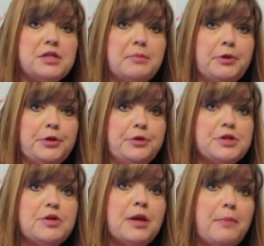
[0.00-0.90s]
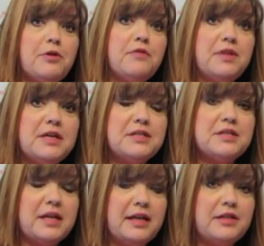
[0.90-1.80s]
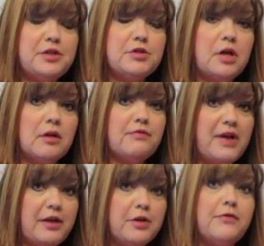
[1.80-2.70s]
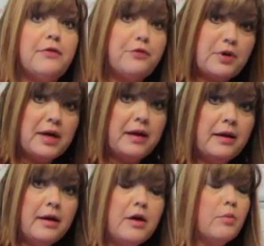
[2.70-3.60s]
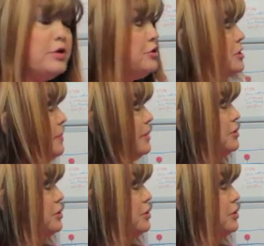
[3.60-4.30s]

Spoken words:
deep blue. So you get both of these. It's an $82 value for free when you spend